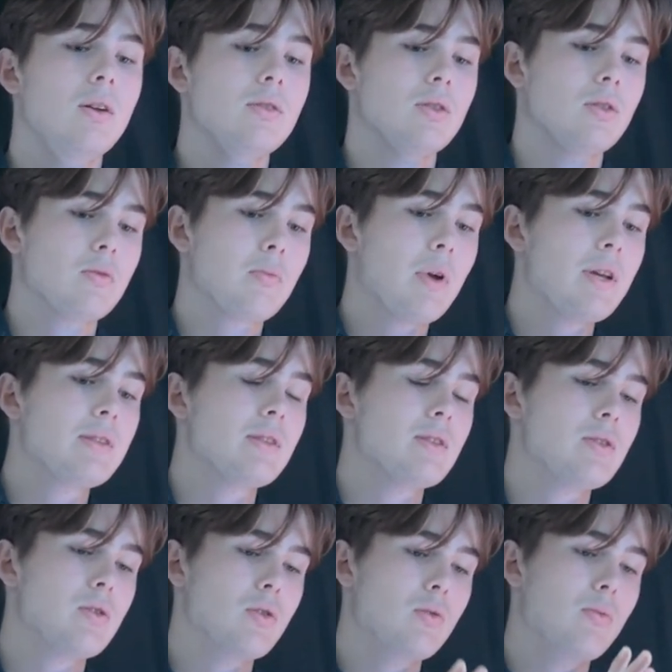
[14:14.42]
So it was placed
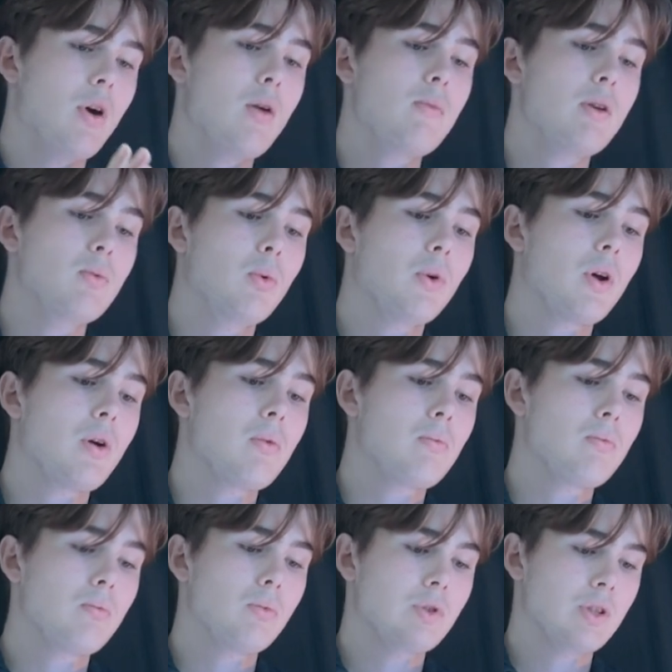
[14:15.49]
into bromine water,
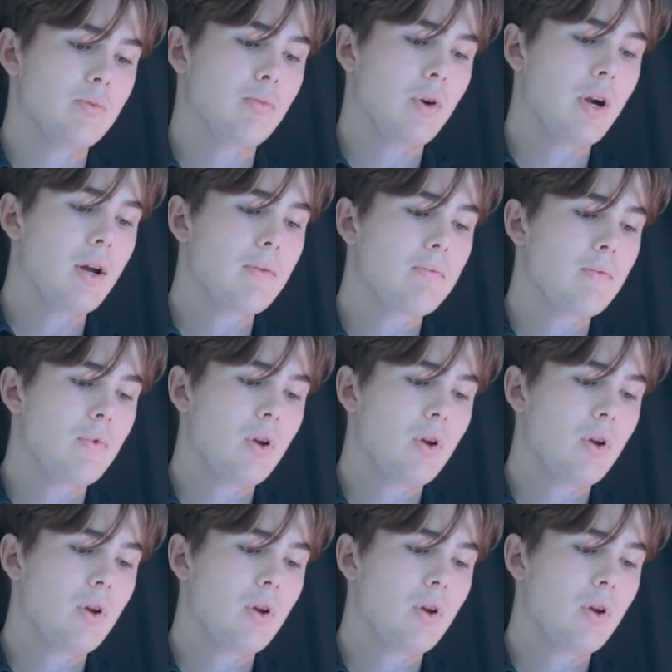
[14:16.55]
which is brown,